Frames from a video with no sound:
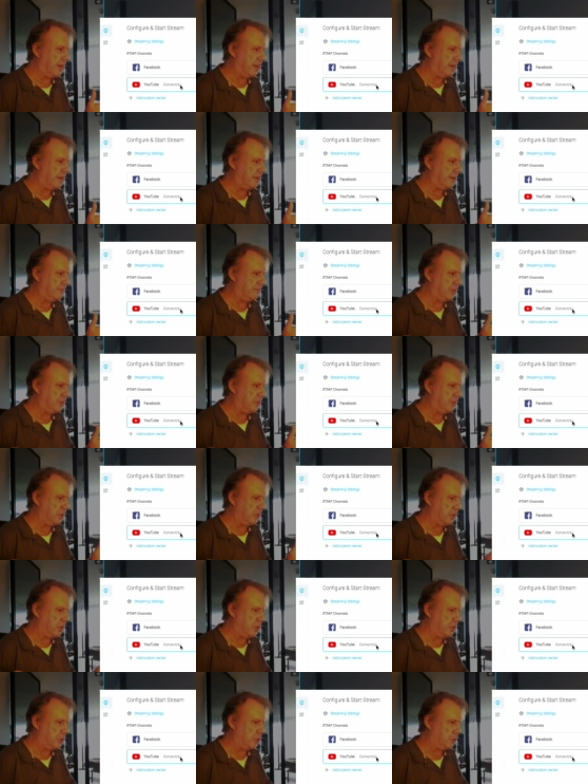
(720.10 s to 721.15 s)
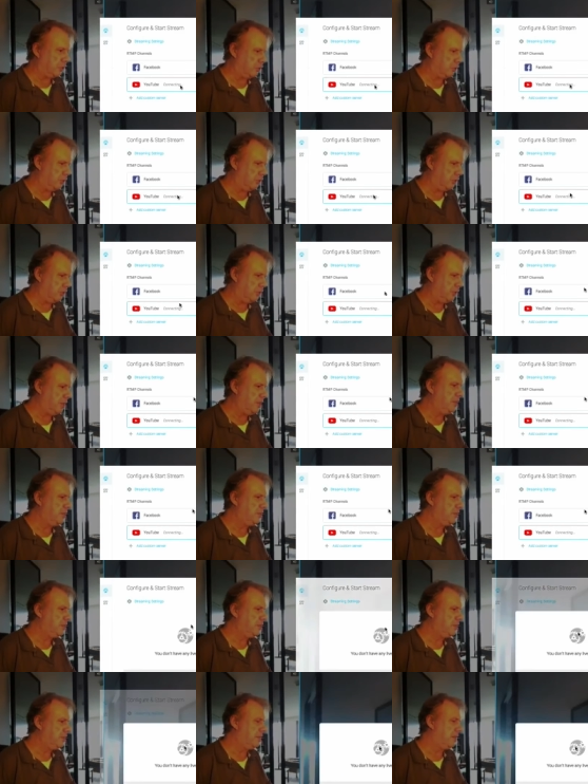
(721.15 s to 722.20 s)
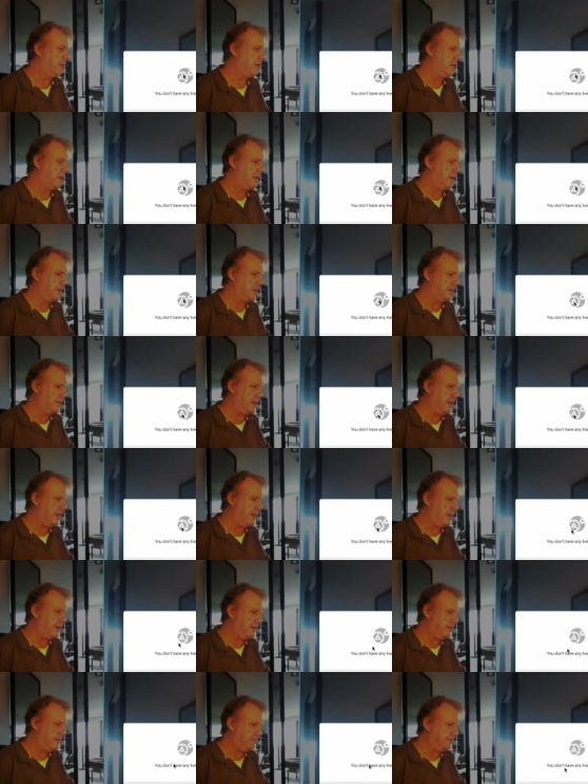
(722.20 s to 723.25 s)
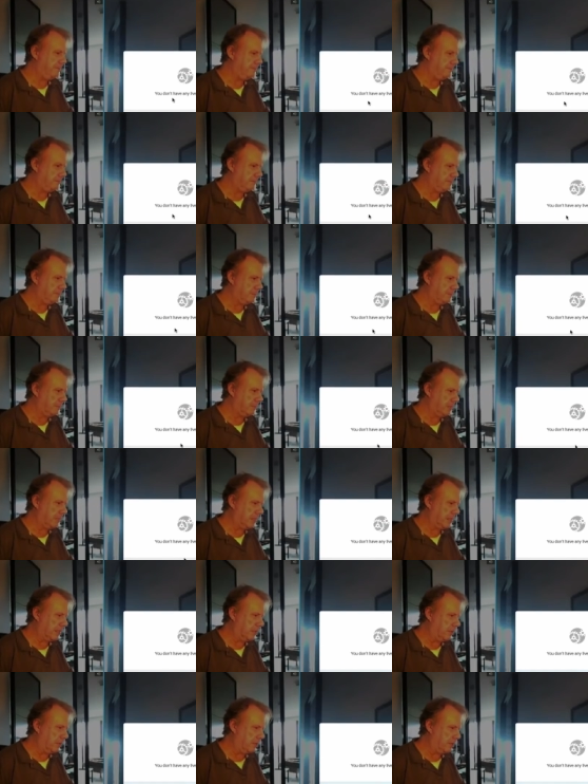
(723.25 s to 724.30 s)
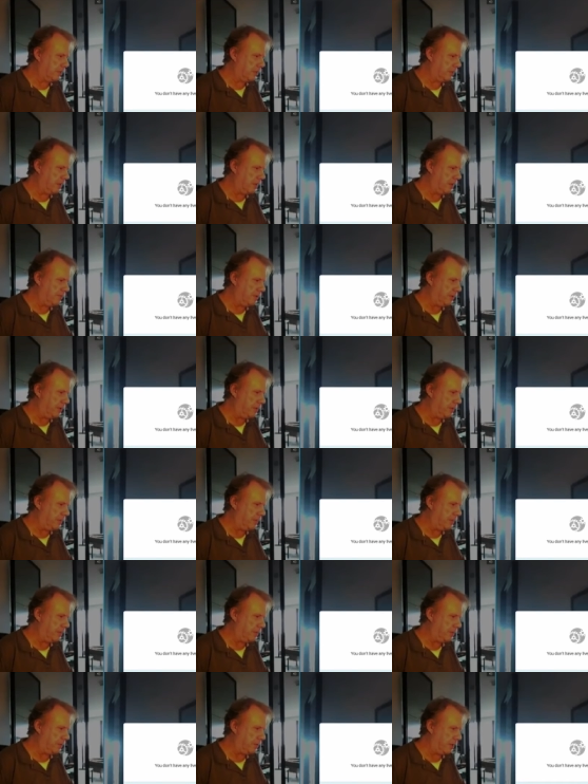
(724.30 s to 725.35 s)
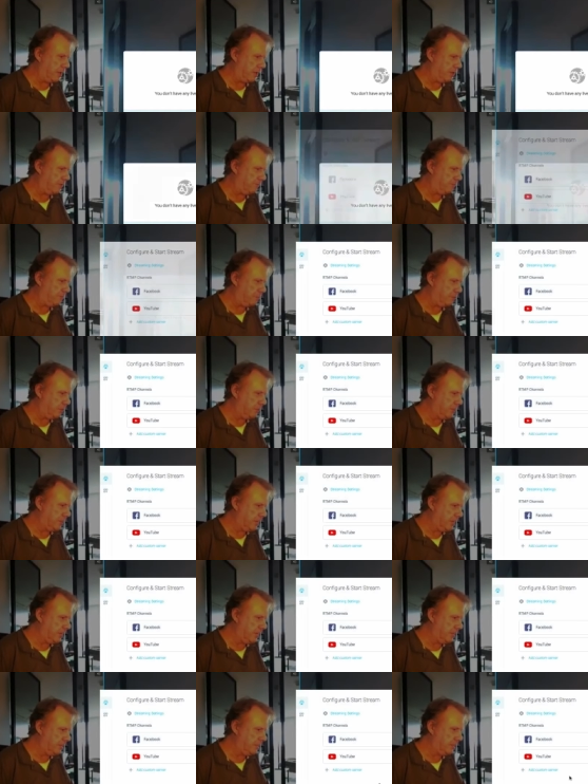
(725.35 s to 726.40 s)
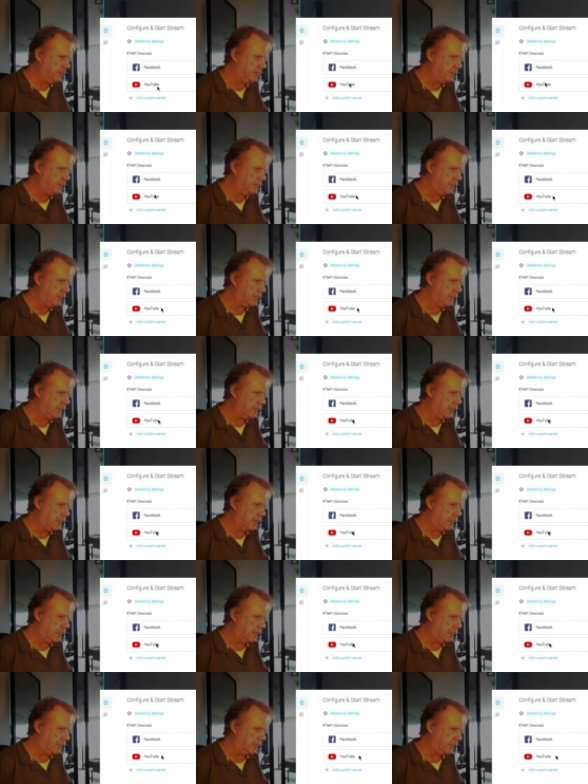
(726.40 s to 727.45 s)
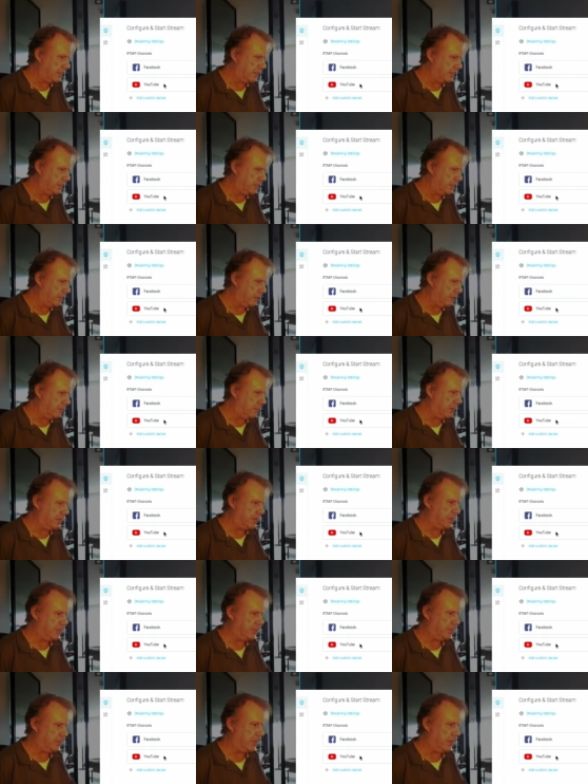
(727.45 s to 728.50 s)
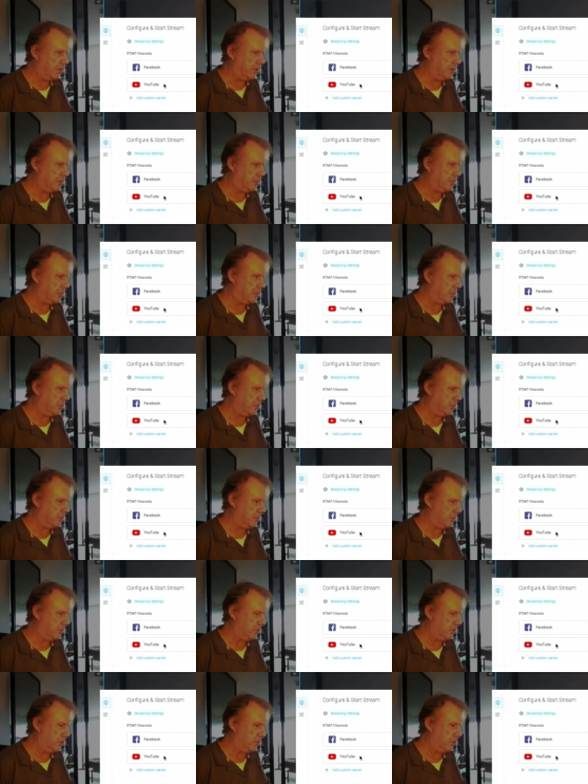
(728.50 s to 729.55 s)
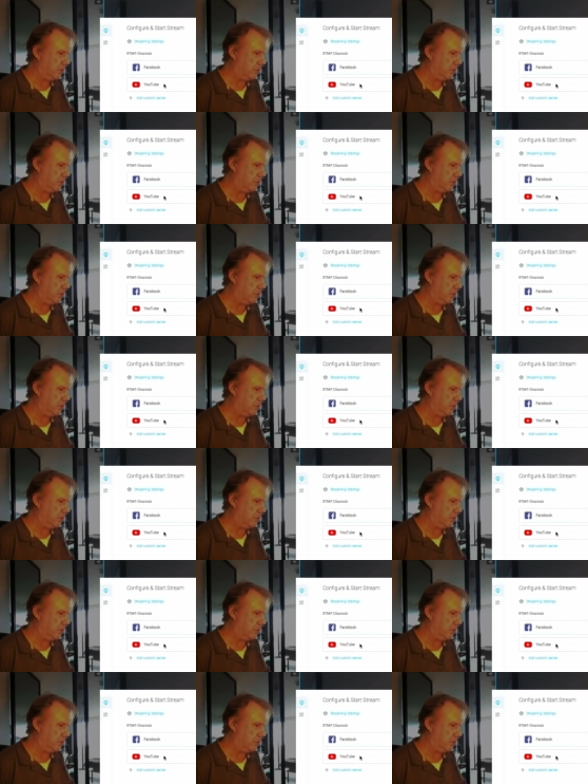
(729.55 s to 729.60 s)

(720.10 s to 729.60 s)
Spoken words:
say I'm just going to go through this. Now, you don't have any live broadcast. Okay, so I might need to go into